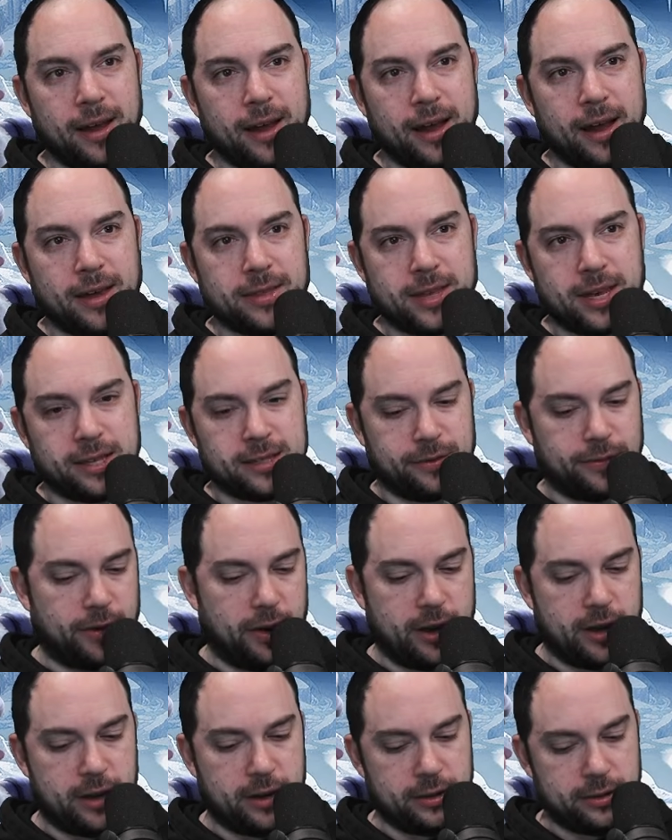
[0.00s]
I think it's
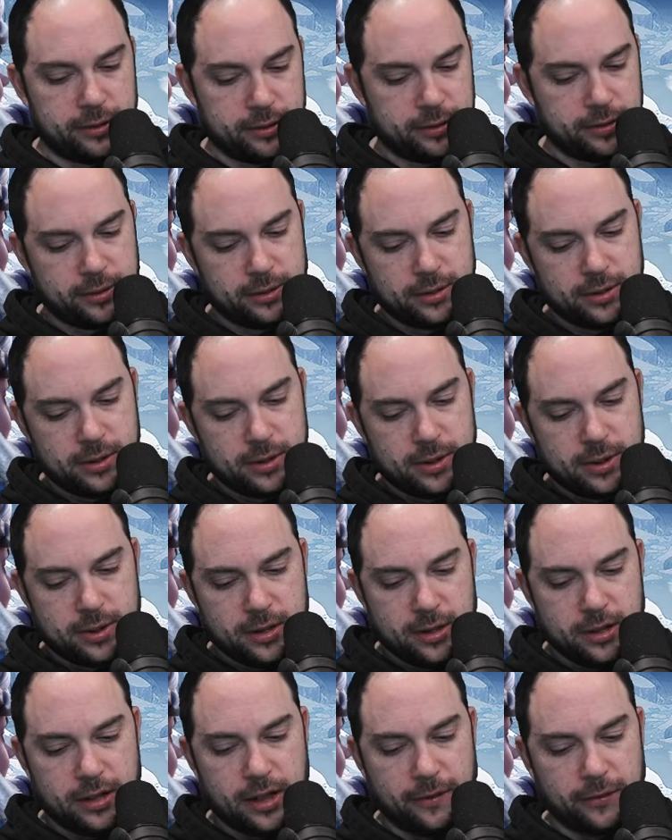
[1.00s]
fine.
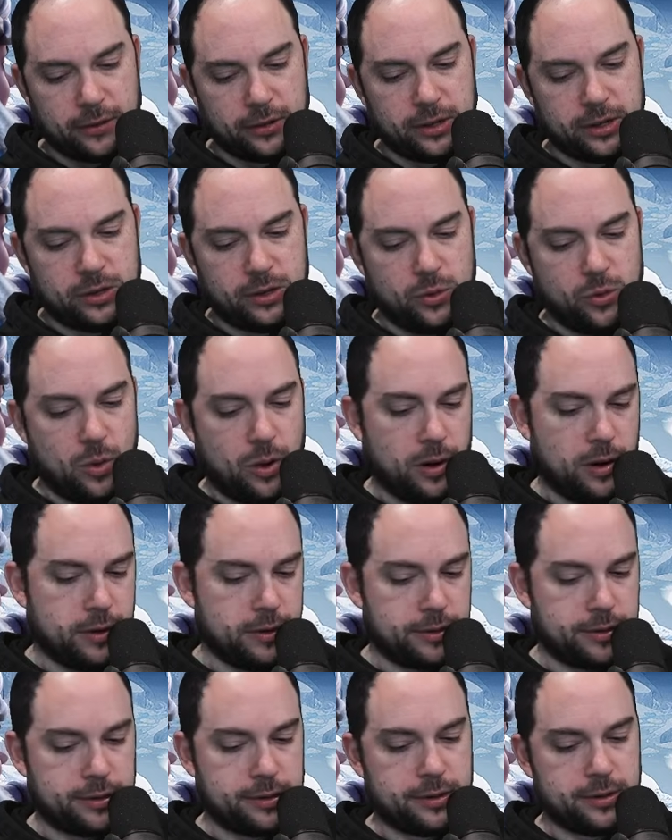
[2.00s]
You definitely could do
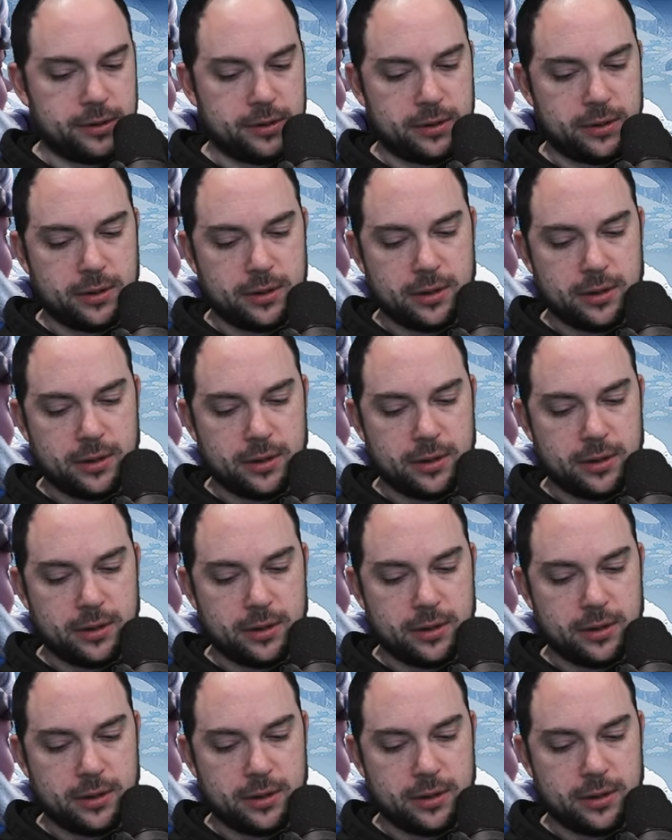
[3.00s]
worse.